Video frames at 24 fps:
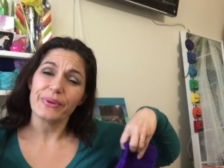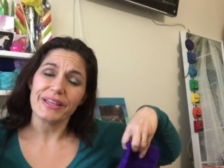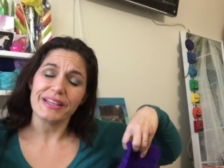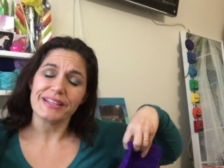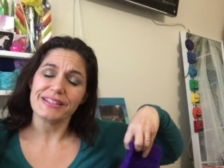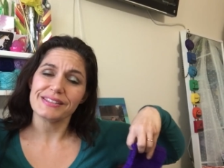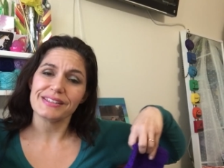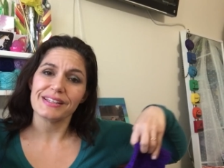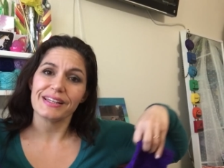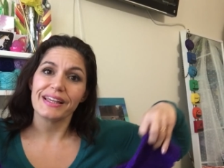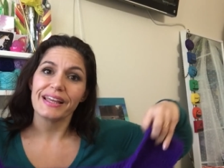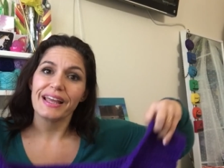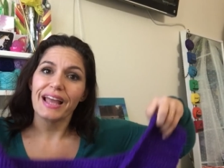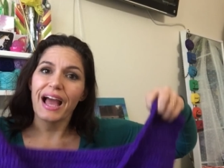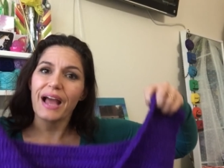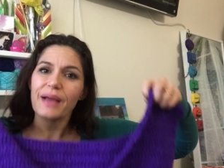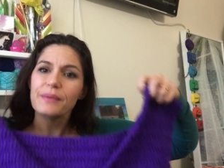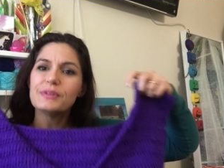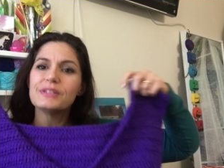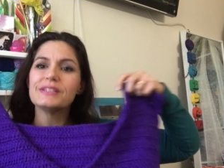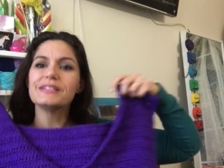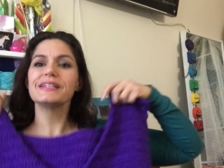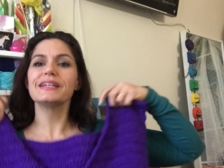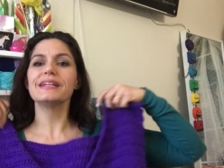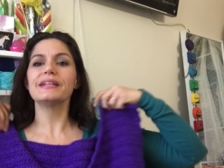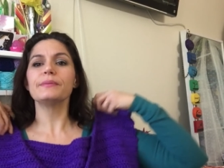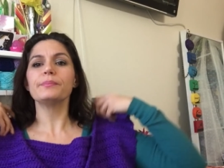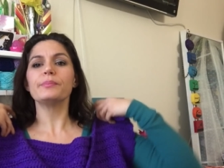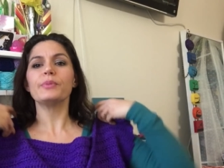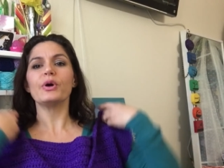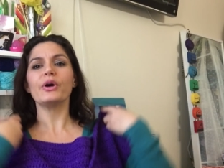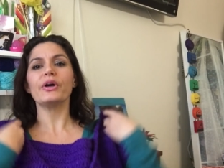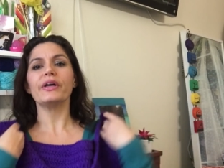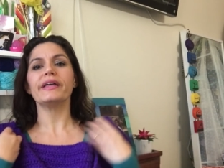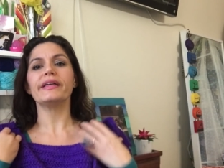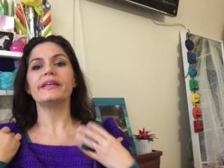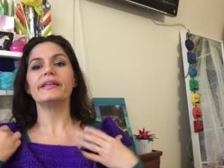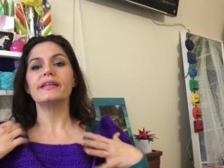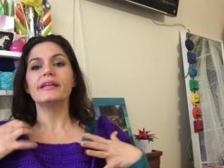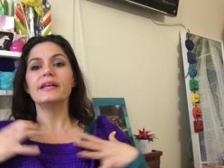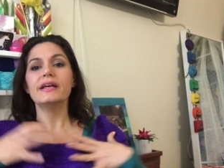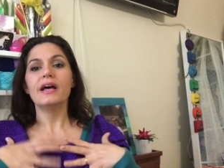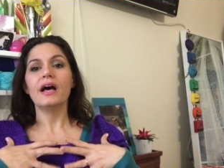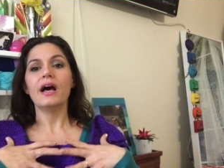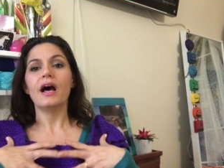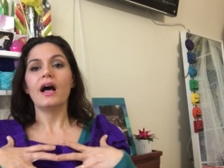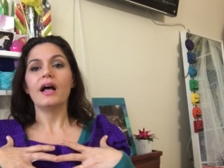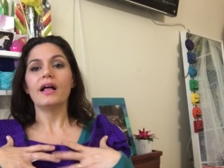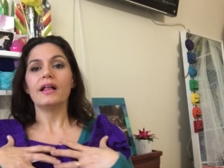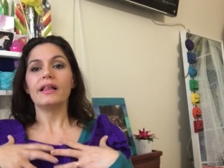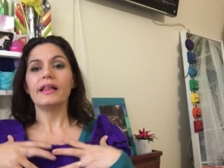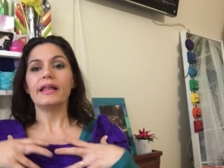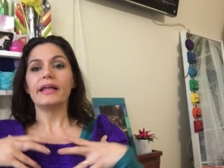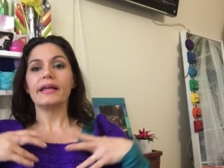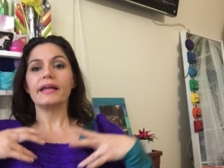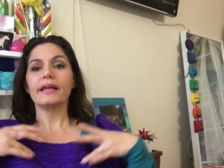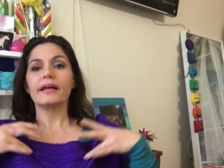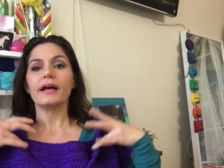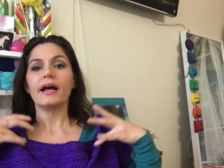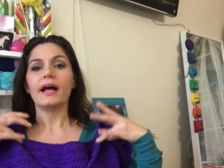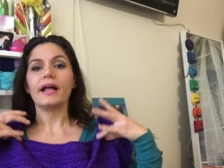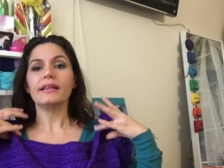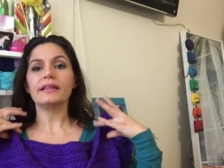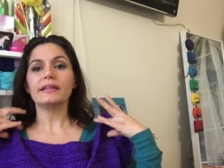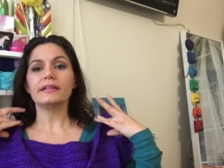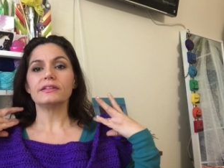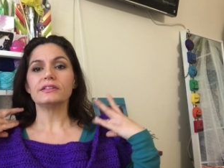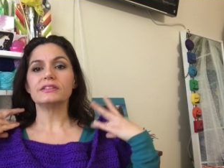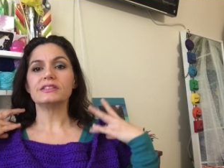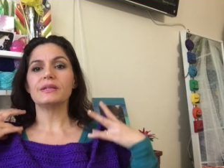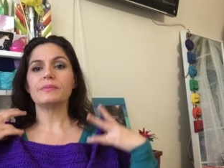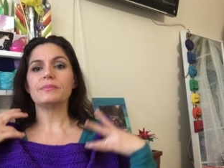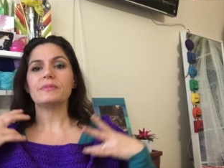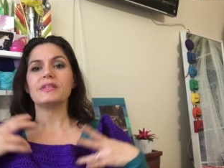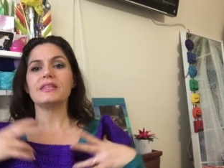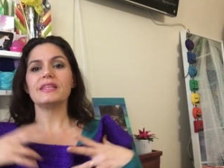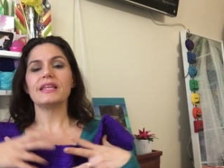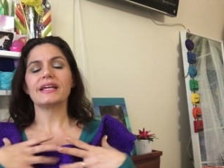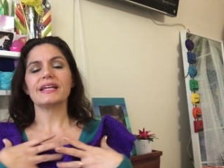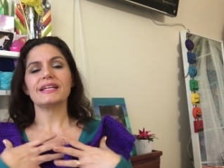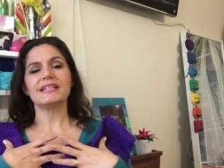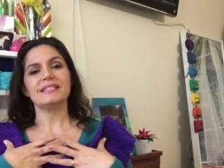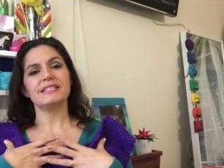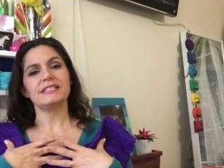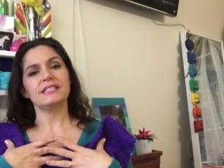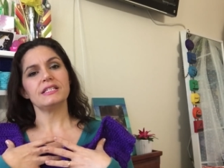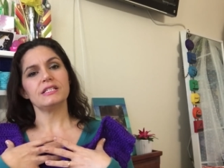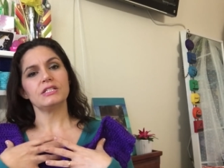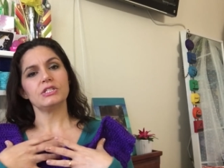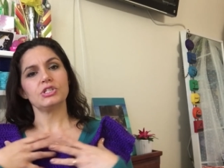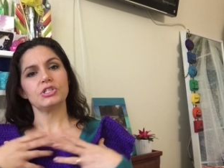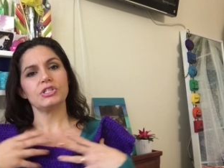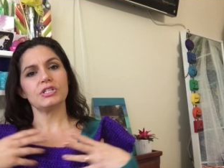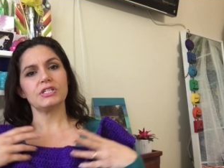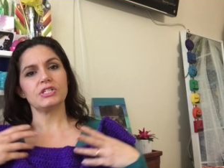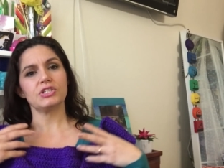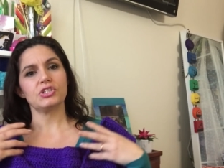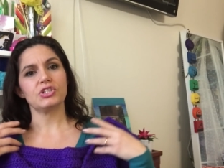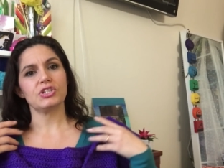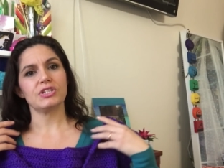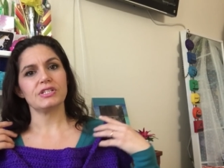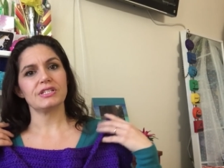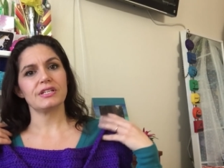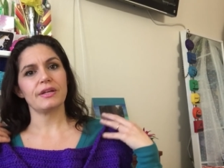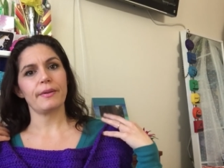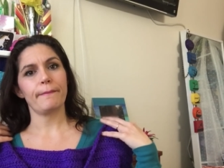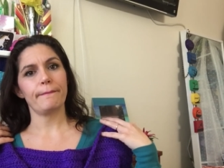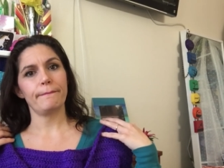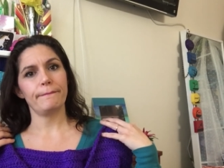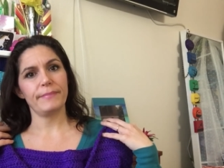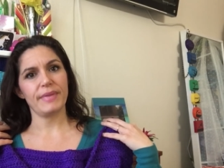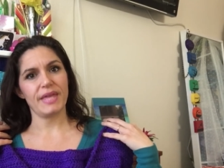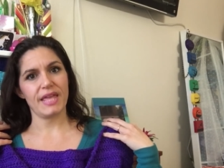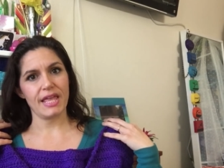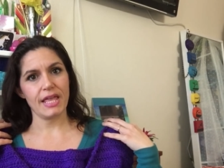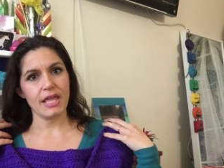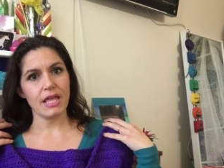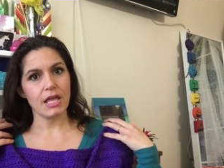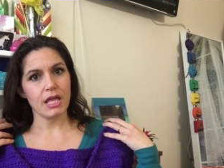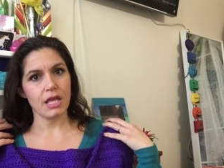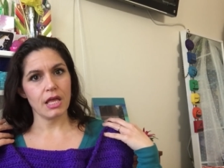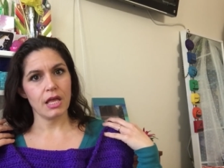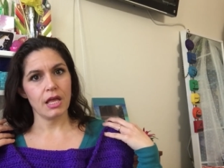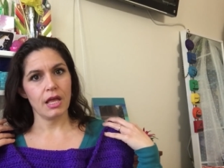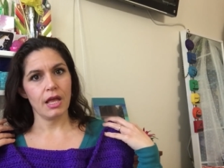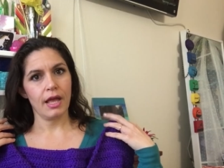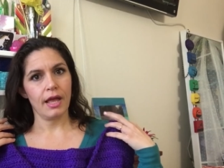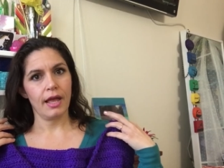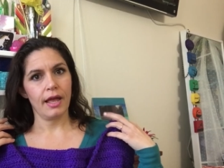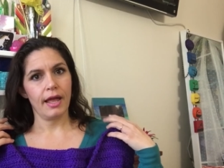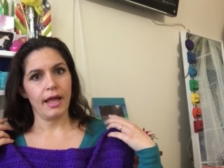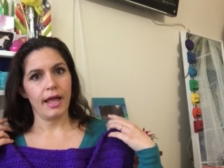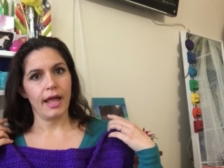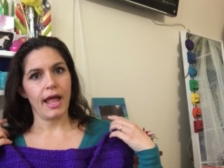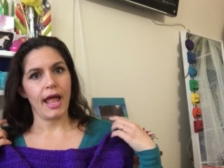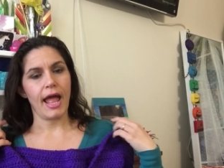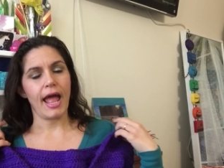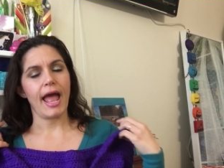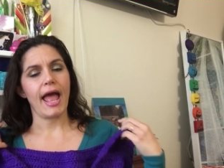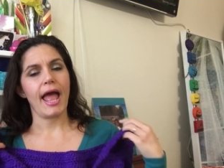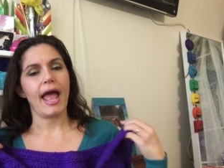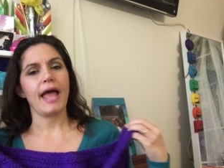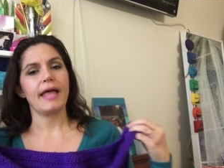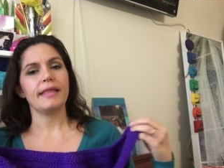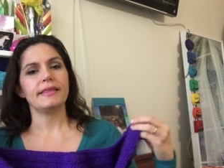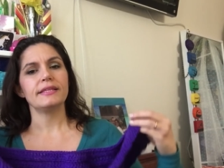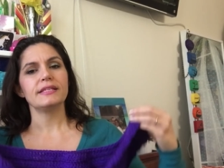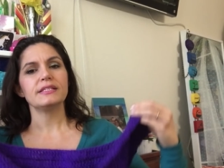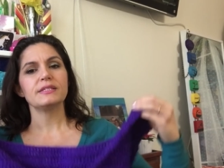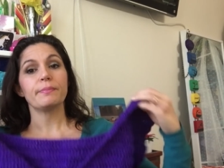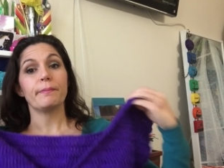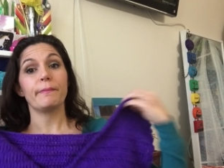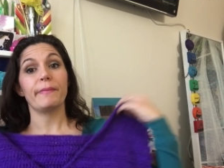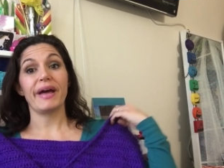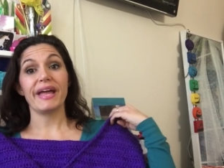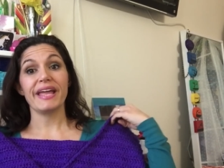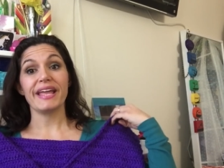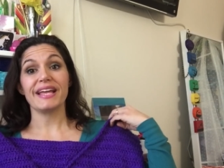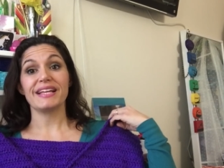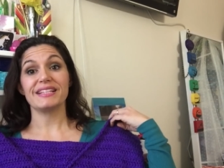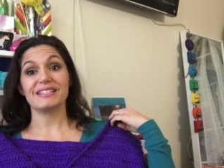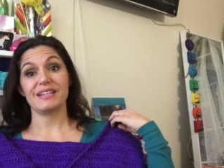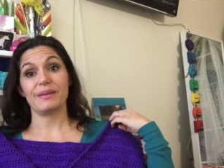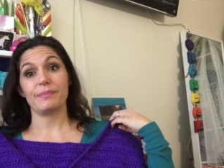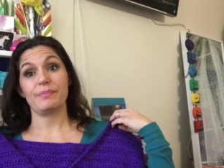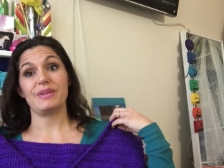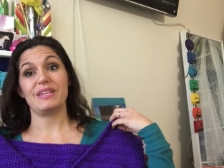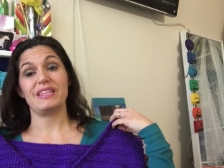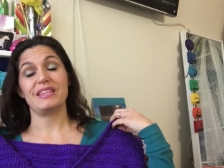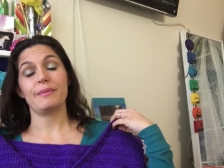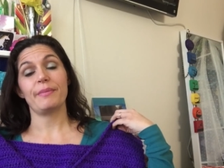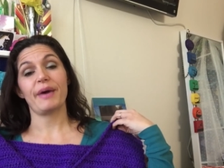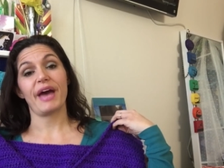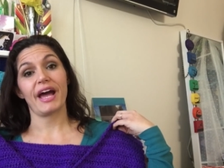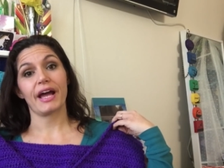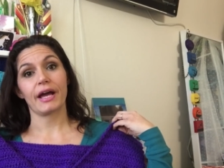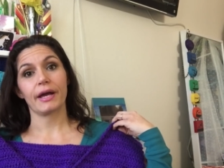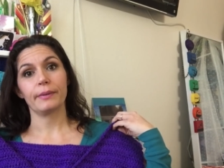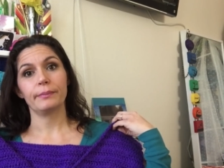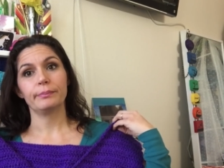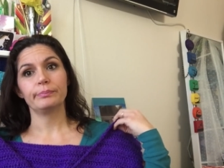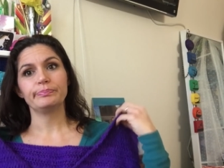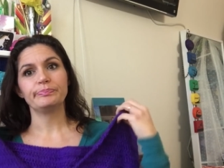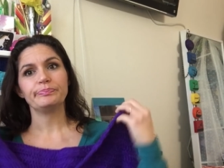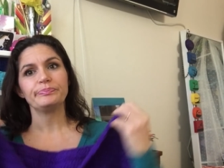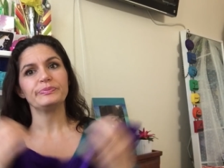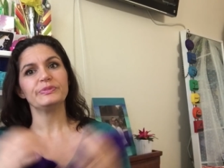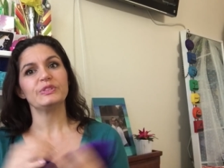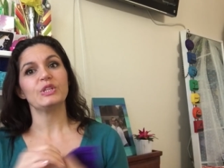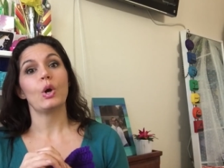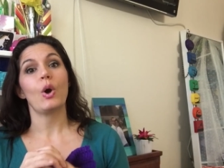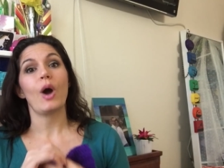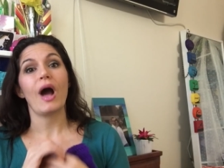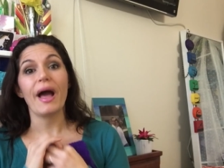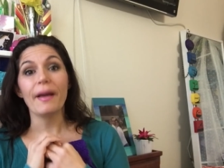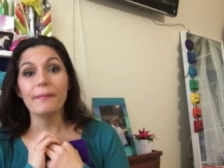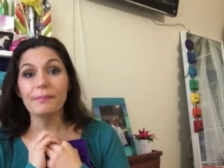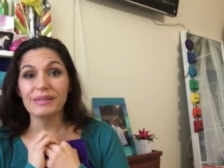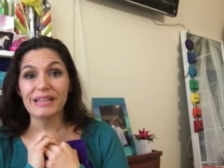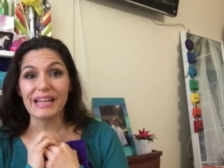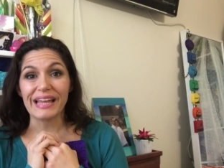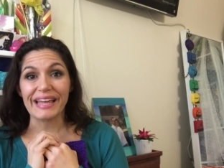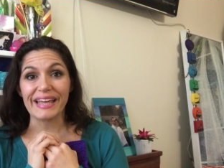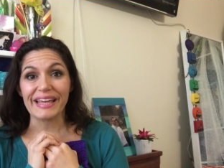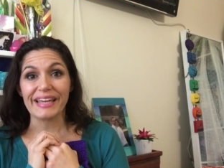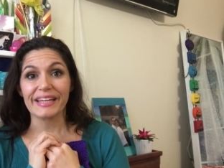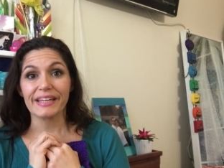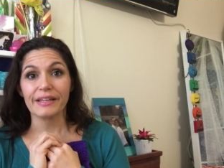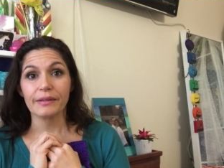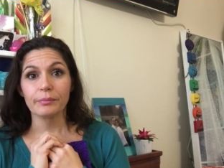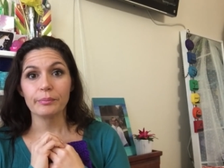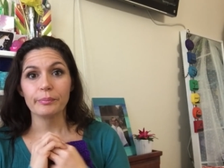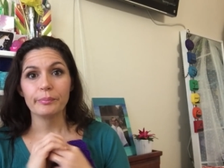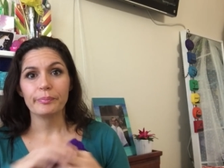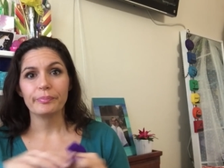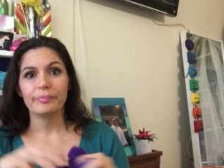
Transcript: easily, I'm just going to put like a little something that can cinch this just a bit, and this might end up being the back. So I'm playing.